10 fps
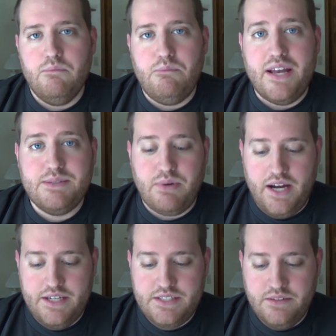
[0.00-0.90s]
Best
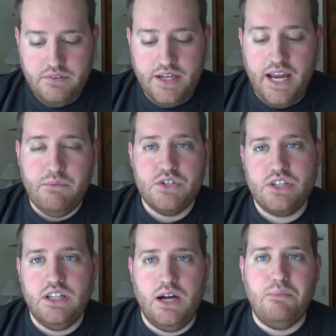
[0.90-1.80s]
Buy's Gamers
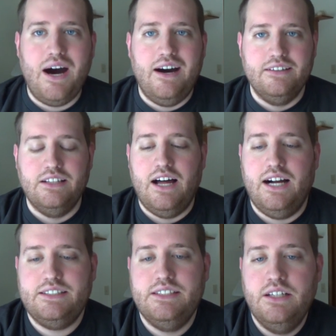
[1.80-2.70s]
Club
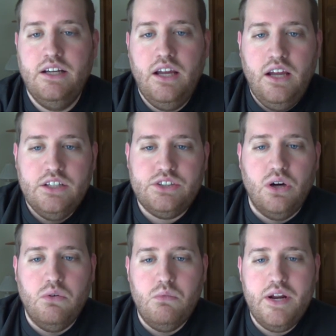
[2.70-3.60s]
Unlocked.
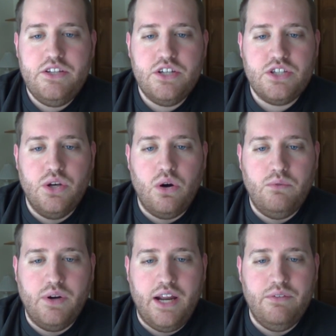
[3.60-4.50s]
So with just the
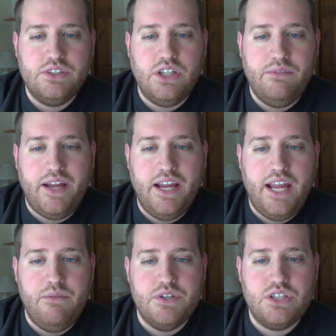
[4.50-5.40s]
normal Gamers Club and
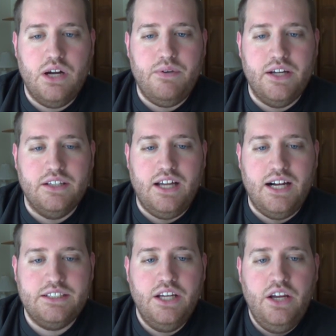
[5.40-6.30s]
Gamers Club
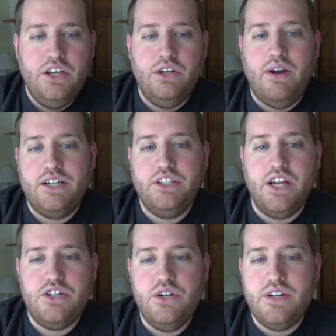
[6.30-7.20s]
Unlocked, you actually
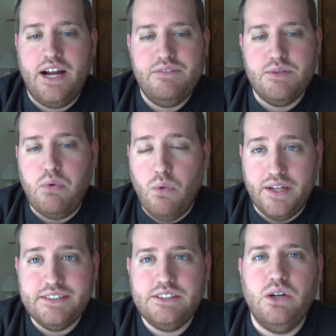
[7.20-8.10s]
get 2 times the
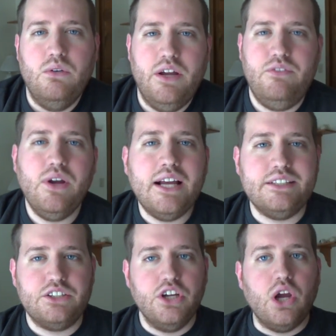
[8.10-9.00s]
points. So if you guys
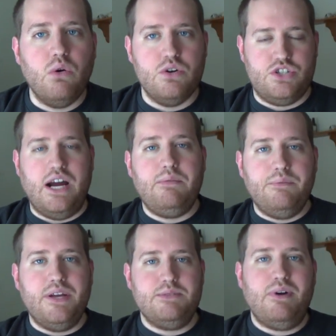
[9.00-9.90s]
actually go and shop at
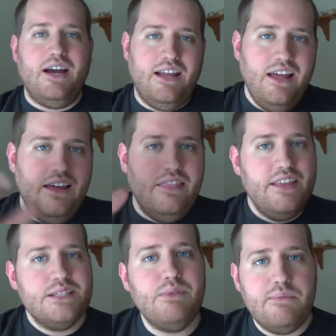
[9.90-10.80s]
Best Buy,
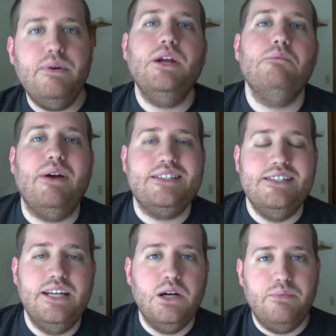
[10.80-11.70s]
this might be your best
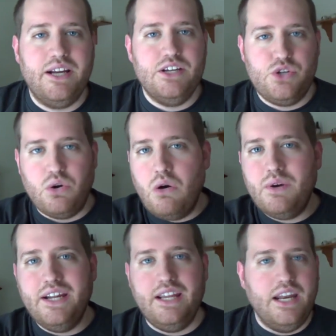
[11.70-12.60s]
deal because you're
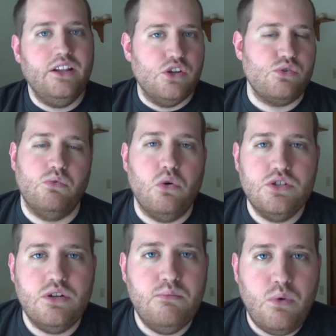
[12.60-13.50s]
already getting those reward
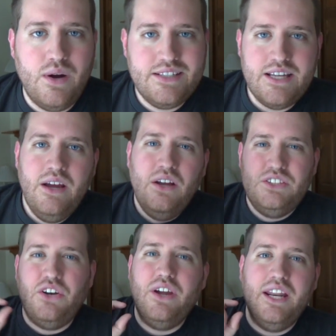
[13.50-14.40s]
zone points.
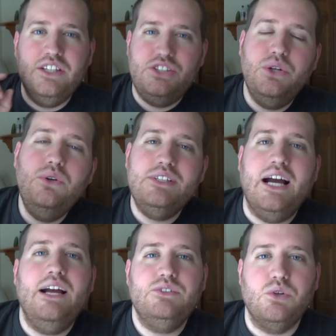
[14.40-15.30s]
So you're getting 2
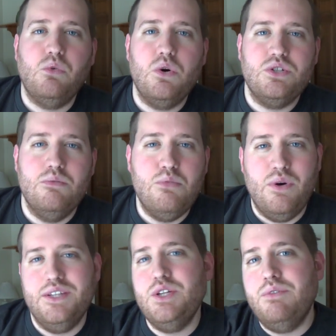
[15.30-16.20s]
times reward zone
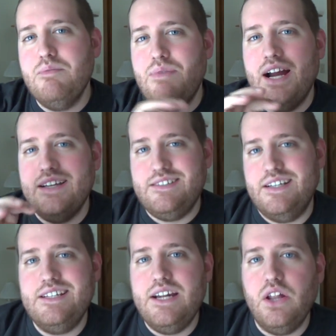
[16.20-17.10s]
points. So if you buy a
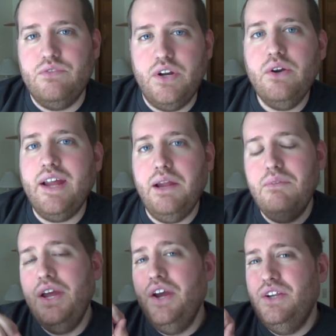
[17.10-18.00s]
$60 video game,
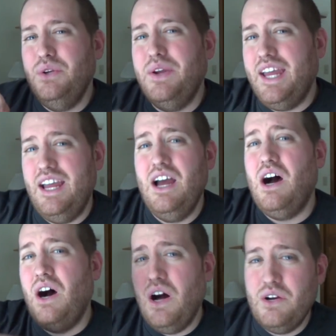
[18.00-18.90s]
you get
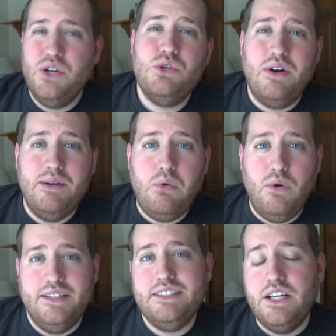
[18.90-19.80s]
120
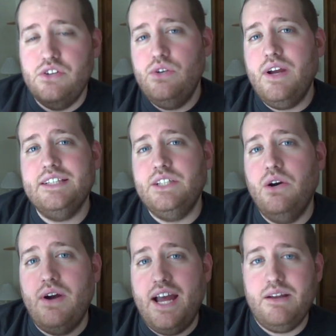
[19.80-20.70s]
points. And as you guys
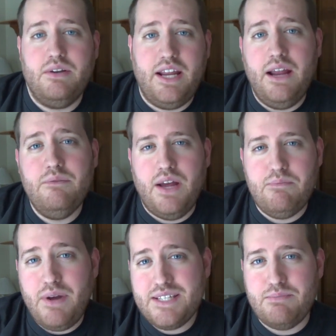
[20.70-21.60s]
know, at
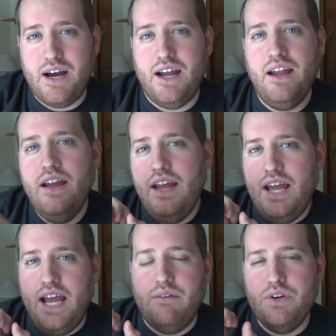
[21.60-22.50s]
Best Buy,
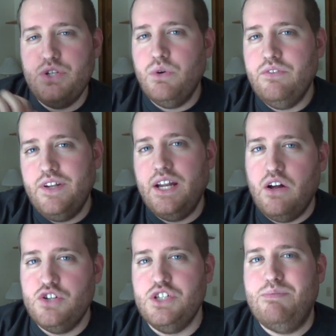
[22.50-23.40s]
every
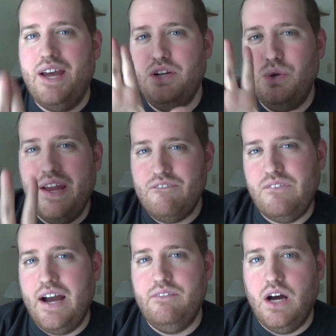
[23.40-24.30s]
$250 you spend, you get
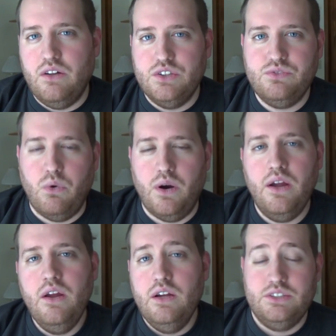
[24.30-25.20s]
$5 for it.
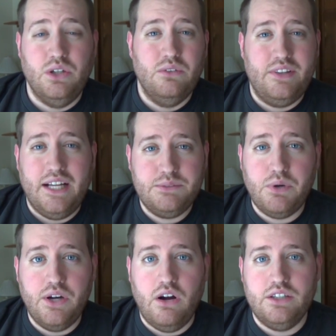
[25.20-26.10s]
So that's
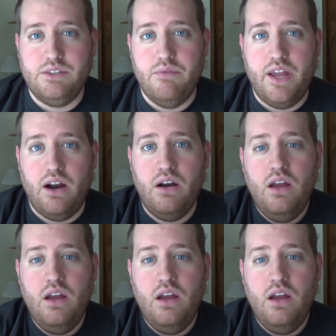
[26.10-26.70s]
pretty awesome there.